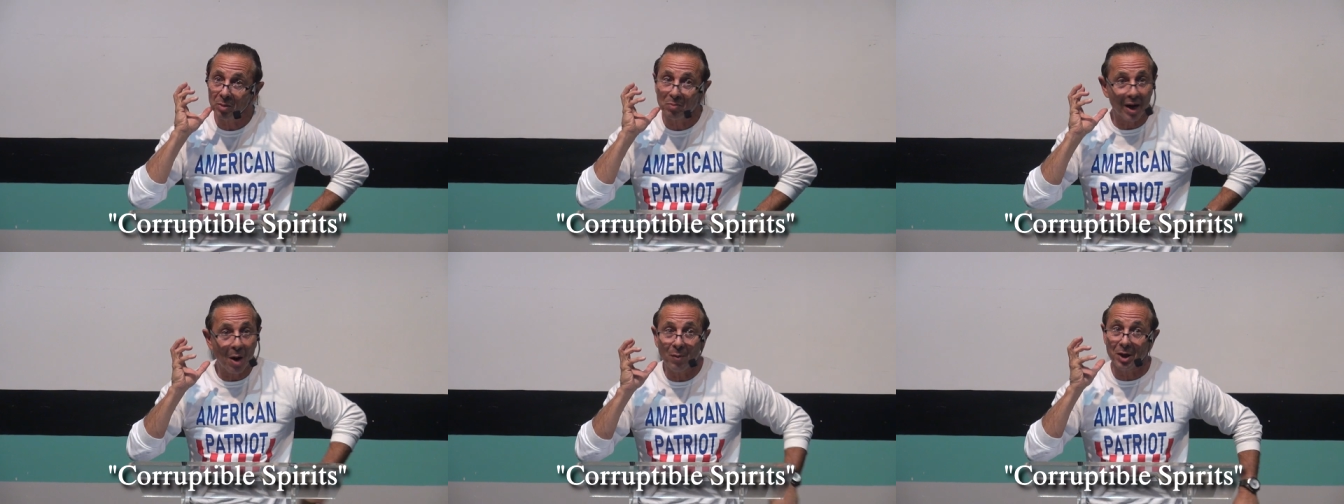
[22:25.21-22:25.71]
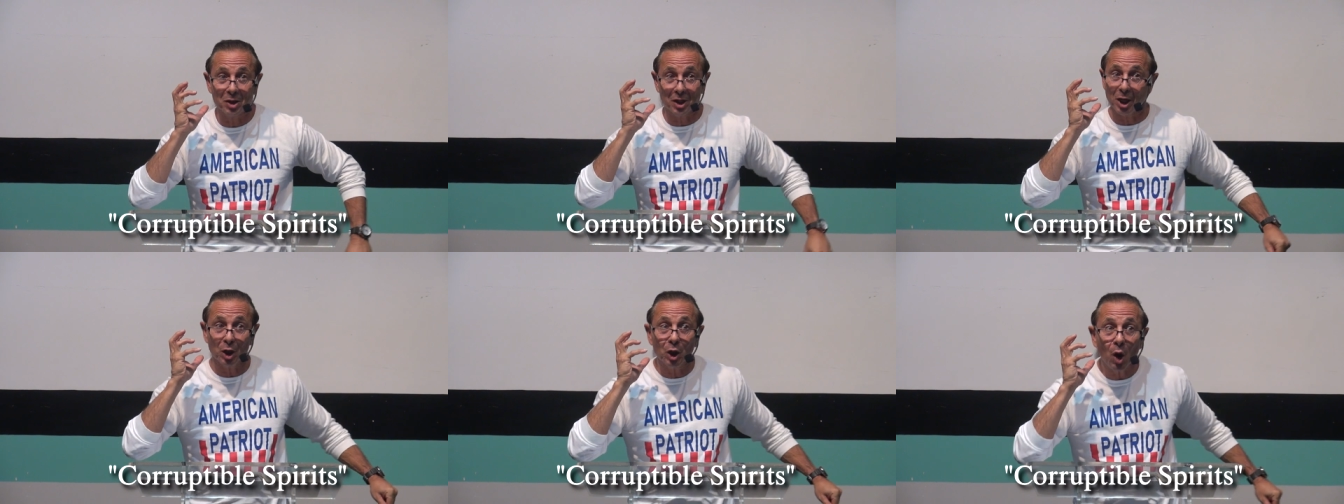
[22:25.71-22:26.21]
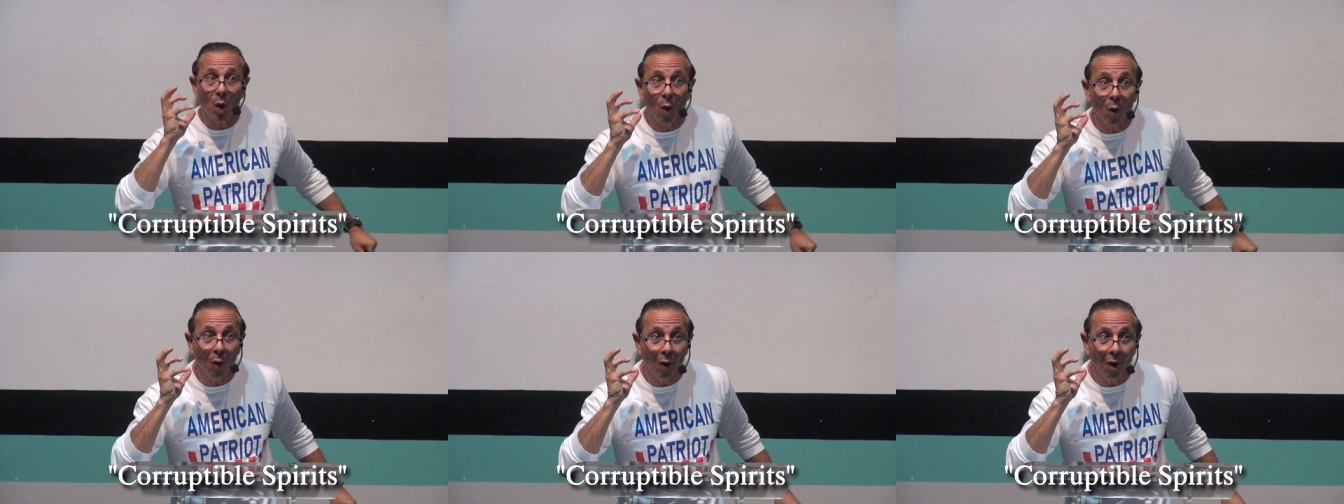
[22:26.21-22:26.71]
but I want to say hello.
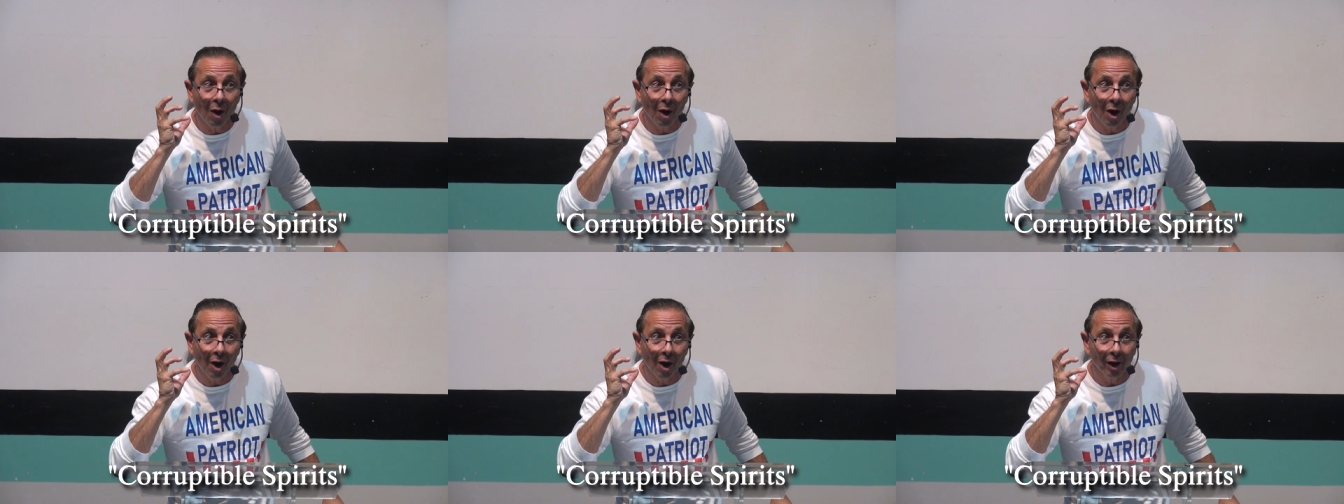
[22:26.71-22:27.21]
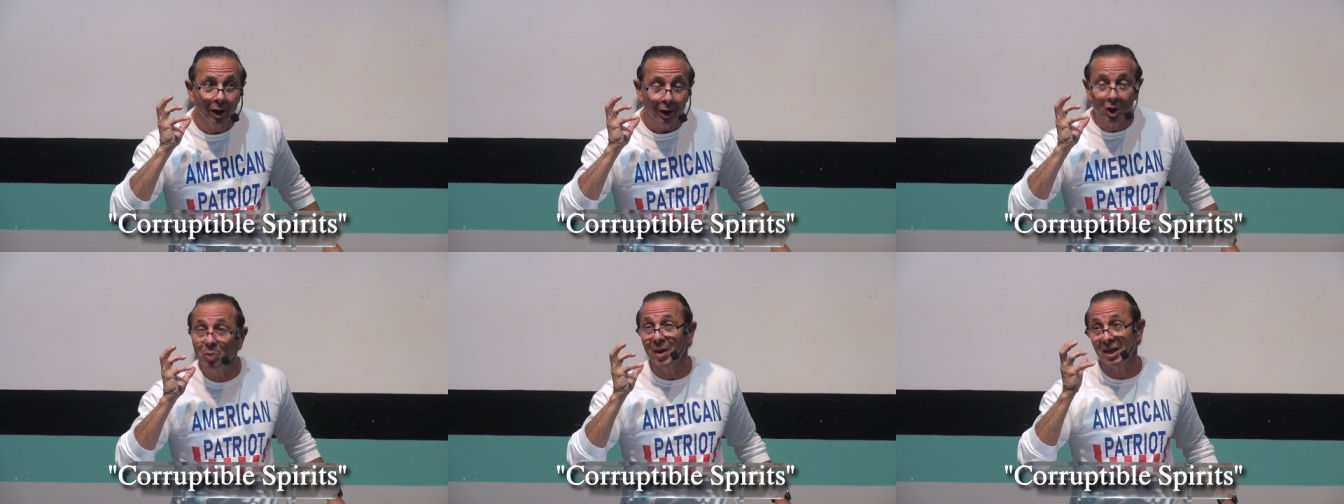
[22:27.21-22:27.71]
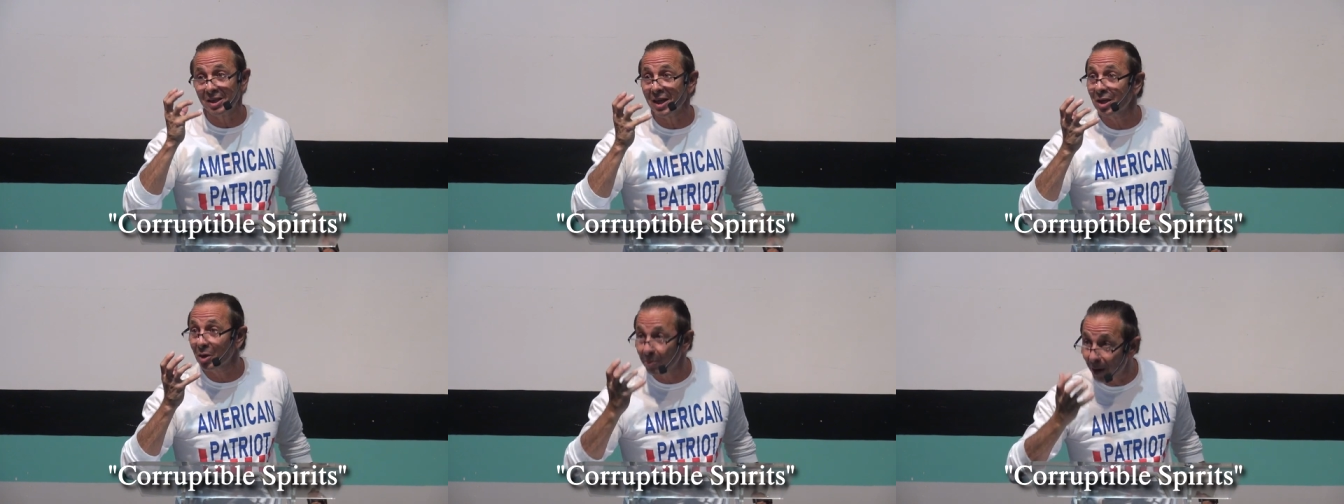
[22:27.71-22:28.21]
You may say
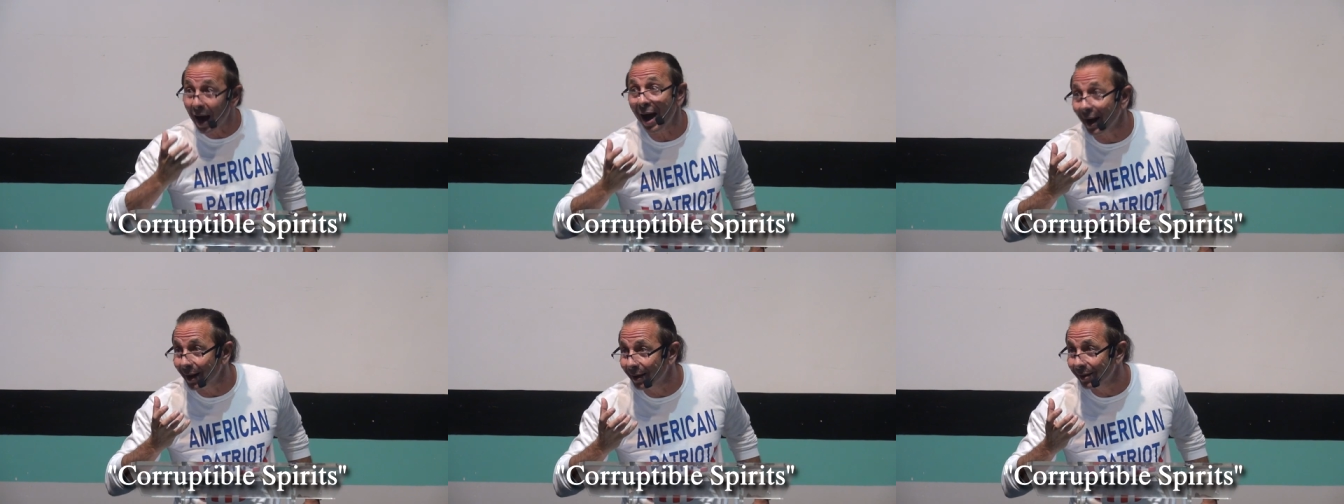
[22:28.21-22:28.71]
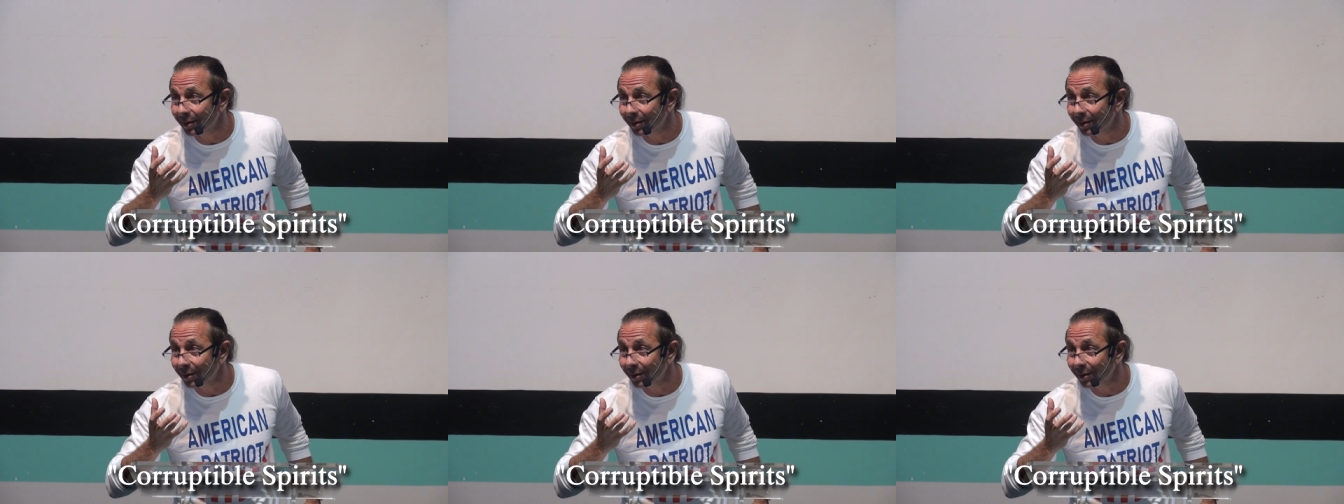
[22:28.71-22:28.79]
goodbye.